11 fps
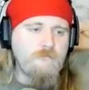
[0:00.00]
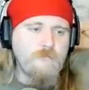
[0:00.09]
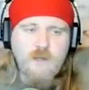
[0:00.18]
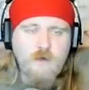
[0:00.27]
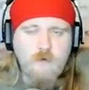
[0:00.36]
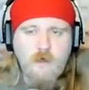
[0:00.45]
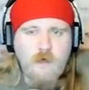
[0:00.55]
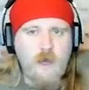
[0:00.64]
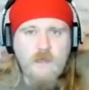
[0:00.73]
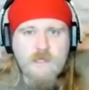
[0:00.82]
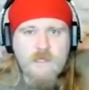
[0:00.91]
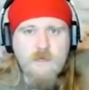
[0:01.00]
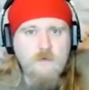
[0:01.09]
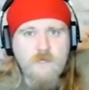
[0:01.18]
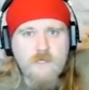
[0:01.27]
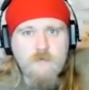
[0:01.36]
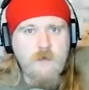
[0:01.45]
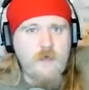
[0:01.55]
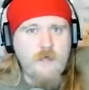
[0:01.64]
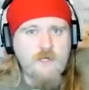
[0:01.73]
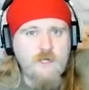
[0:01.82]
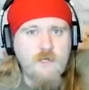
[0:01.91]
I see no reason why
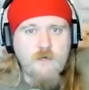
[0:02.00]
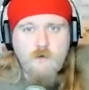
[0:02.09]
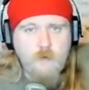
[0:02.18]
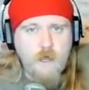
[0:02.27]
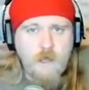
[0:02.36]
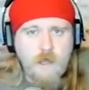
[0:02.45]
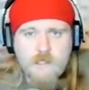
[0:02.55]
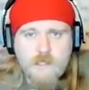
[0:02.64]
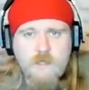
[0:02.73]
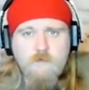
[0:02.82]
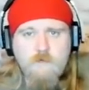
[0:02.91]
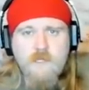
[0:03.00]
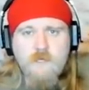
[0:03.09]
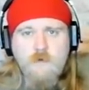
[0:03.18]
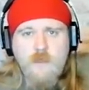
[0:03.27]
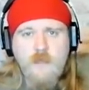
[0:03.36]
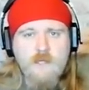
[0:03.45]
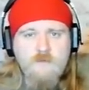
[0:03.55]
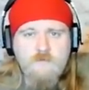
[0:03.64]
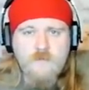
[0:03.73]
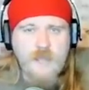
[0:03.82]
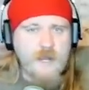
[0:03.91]
that should go away. I see no reason why that
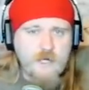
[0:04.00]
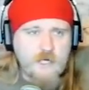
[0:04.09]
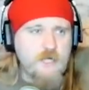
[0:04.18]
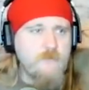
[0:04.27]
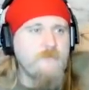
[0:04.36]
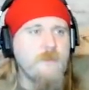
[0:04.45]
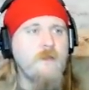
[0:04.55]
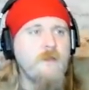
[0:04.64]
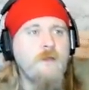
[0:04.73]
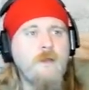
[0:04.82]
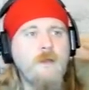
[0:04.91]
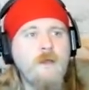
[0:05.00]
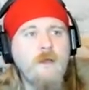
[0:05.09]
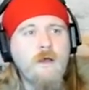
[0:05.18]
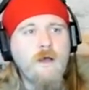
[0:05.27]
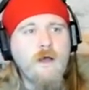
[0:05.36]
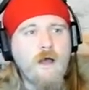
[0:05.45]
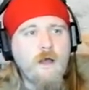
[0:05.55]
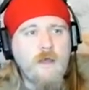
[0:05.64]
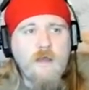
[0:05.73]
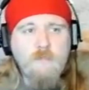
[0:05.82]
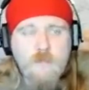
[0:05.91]
should vanish. A lot of